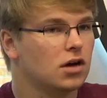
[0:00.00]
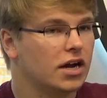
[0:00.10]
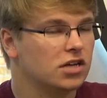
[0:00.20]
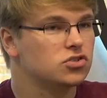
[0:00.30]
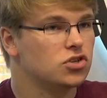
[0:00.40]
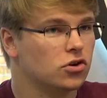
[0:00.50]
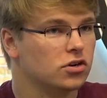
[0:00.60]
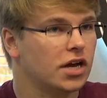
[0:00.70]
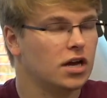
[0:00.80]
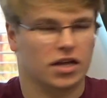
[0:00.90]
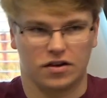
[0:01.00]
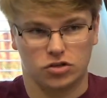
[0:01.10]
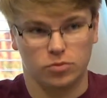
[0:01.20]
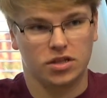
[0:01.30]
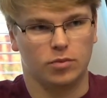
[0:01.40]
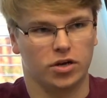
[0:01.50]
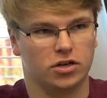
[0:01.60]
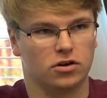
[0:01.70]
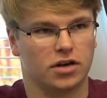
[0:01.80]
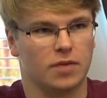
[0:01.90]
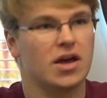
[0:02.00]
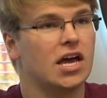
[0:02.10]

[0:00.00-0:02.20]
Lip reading: against Notre Dame, like assuming they play Notre Dame,